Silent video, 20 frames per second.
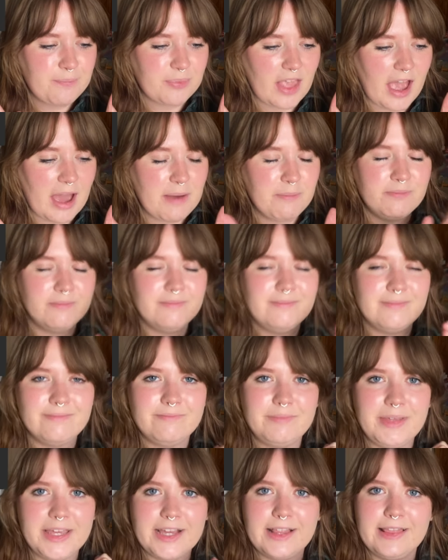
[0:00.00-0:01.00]
I'm
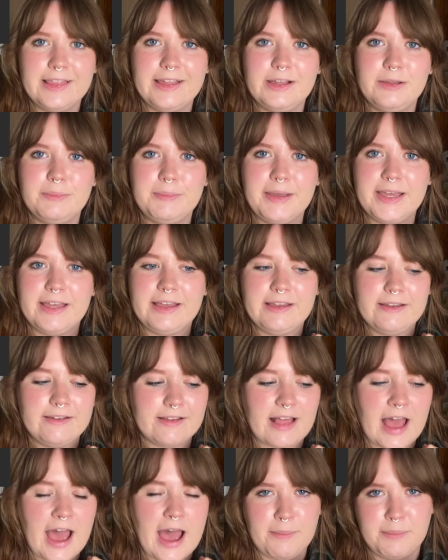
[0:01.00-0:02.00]
being a little bit
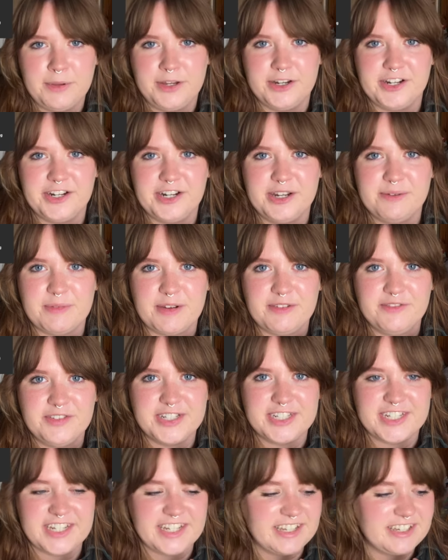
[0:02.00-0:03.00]
happier in my
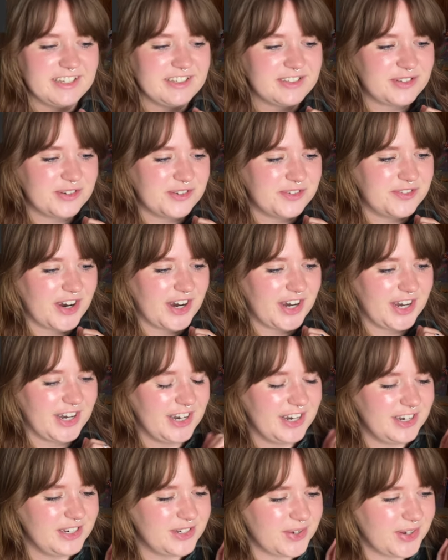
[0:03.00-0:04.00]
reading so far
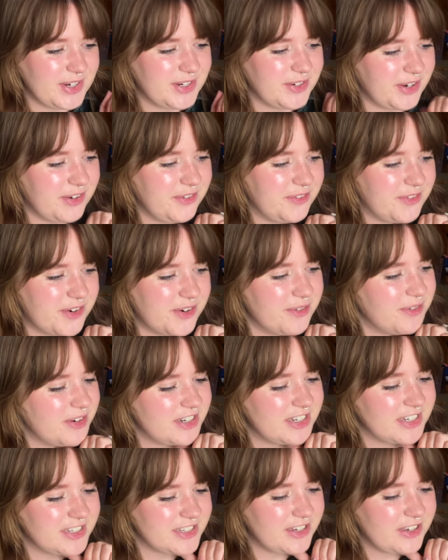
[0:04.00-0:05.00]
in 2024,
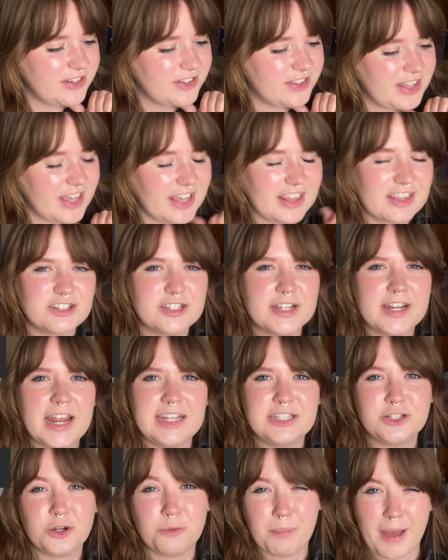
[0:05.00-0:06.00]
which is a good thing. There's a
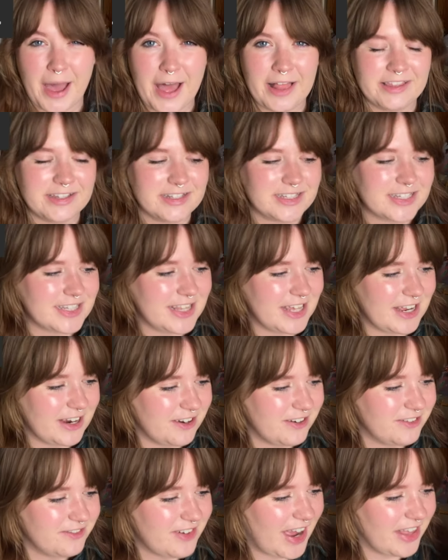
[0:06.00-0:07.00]
nicer balance
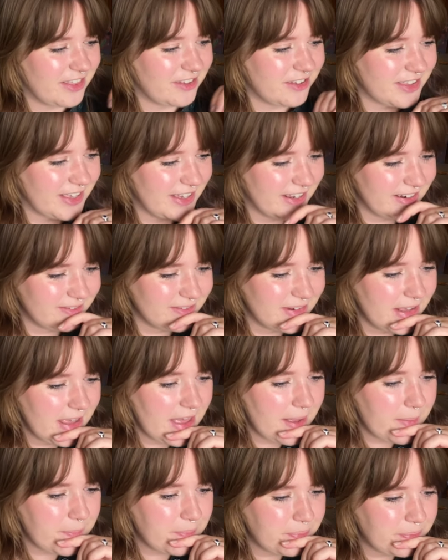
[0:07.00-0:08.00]
there rather than
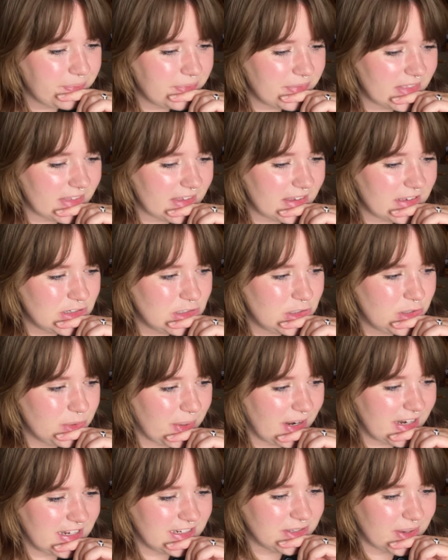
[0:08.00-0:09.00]

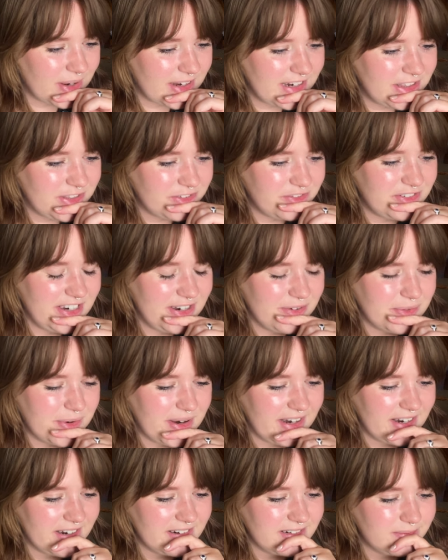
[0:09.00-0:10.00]
2023,
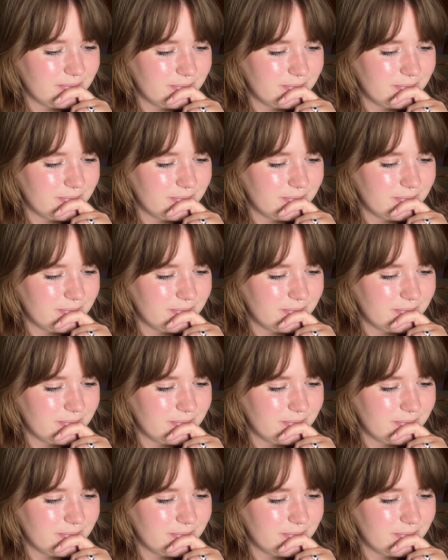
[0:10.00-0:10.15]
where